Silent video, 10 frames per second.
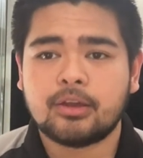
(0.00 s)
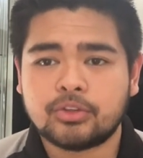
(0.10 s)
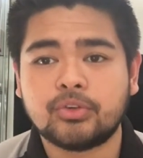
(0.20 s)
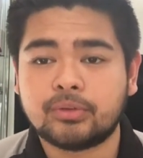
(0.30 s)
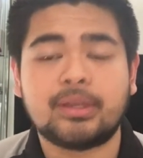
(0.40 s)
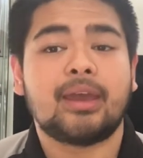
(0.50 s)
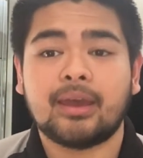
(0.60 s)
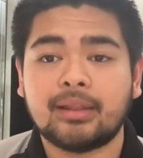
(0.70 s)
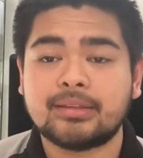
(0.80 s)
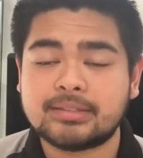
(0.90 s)
to the
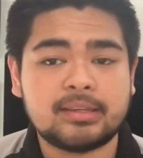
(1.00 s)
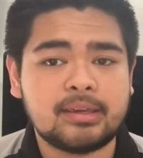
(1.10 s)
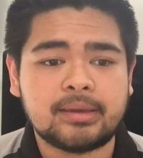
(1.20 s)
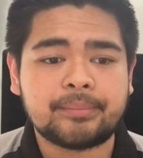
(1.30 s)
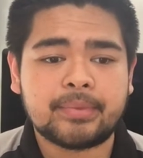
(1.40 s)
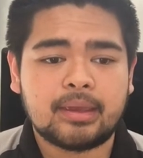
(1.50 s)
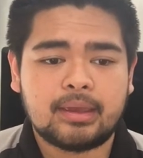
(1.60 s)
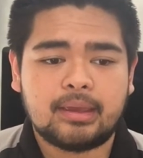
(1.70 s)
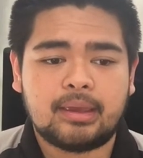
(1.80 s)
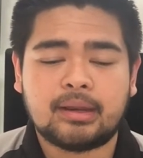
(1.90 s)
Ellen team,
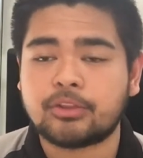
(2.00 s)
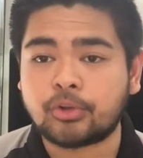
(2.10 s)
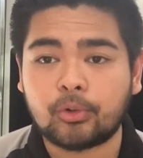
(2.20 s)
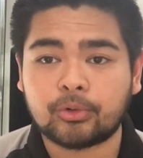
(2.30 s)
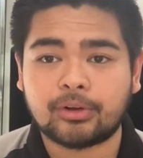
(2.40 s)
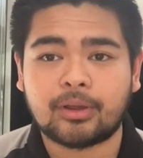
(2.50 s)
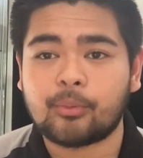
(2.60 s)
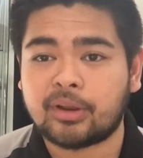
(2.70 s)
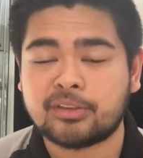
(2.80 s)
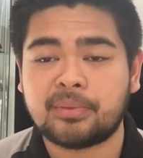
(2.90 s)
and I told her that I
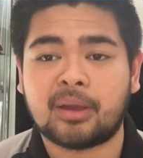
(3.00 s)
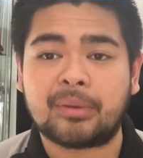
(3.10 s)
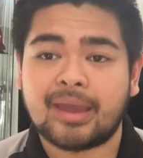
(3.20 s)
wanted to become an